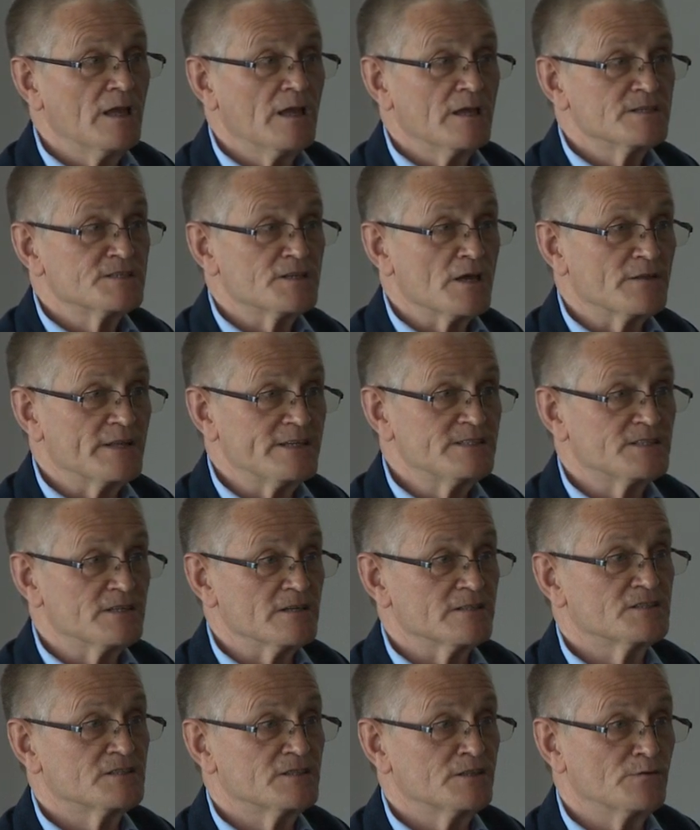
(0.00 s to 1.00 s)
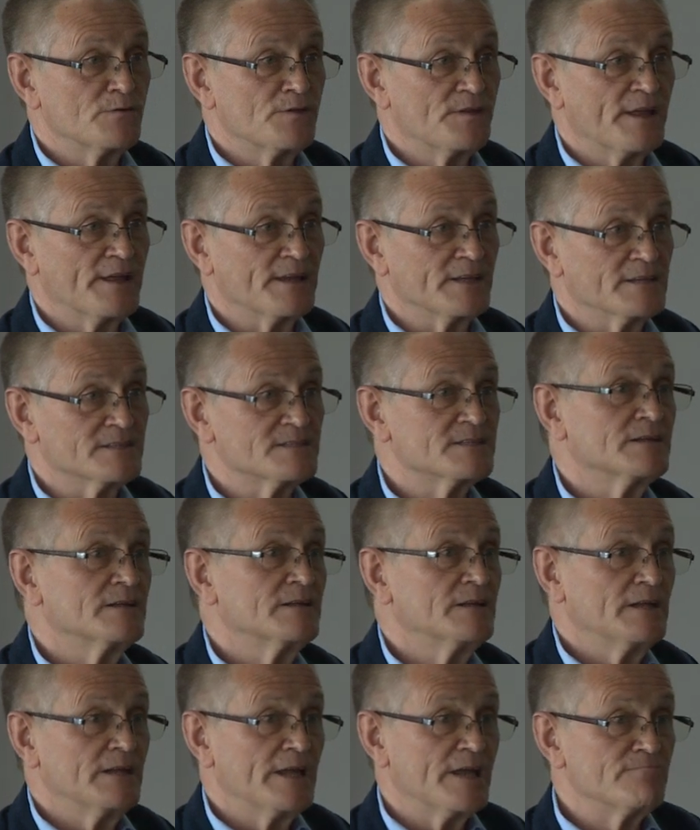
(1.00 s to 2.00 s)
So this does two things.
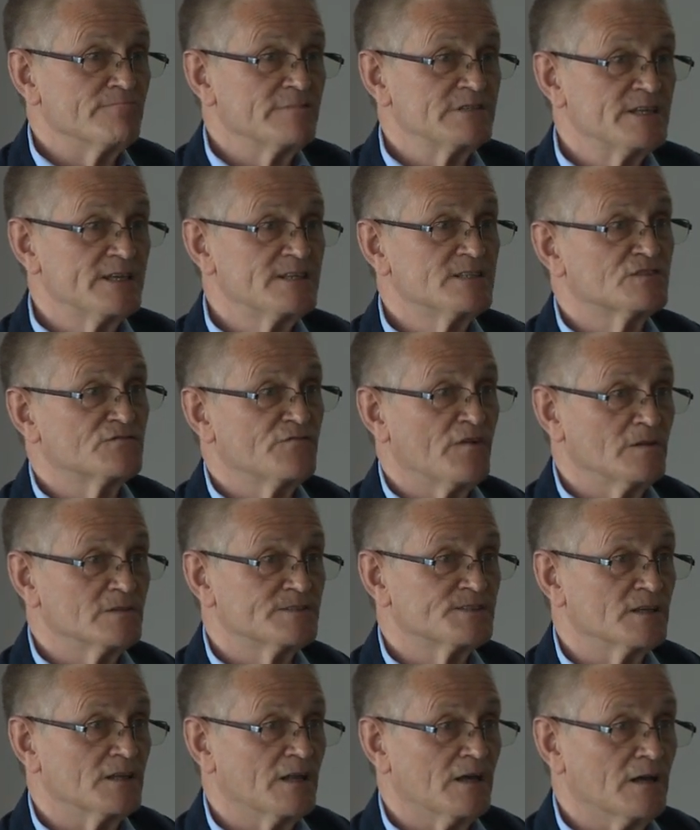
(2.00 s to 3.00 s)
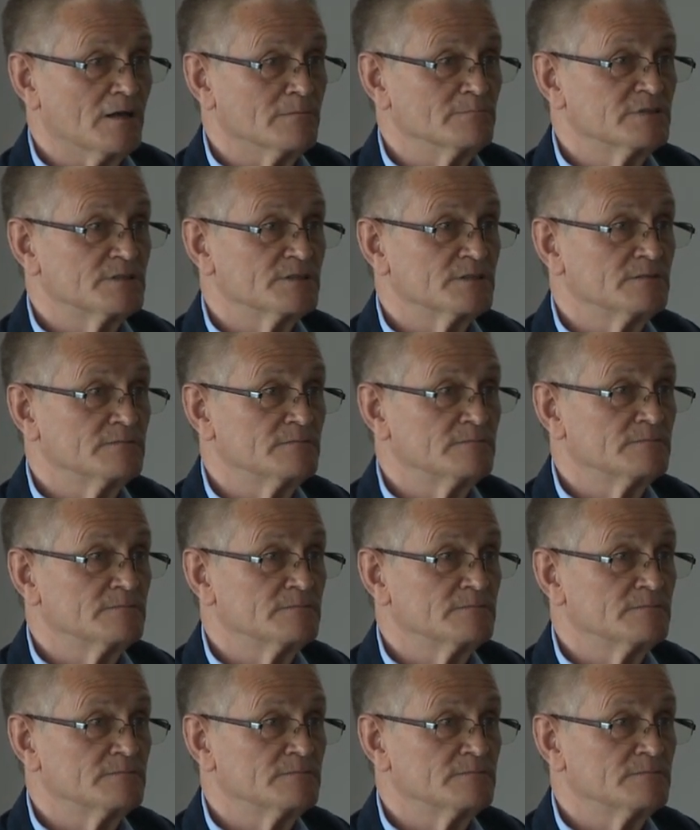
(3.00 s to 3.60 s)
It resists false alarms,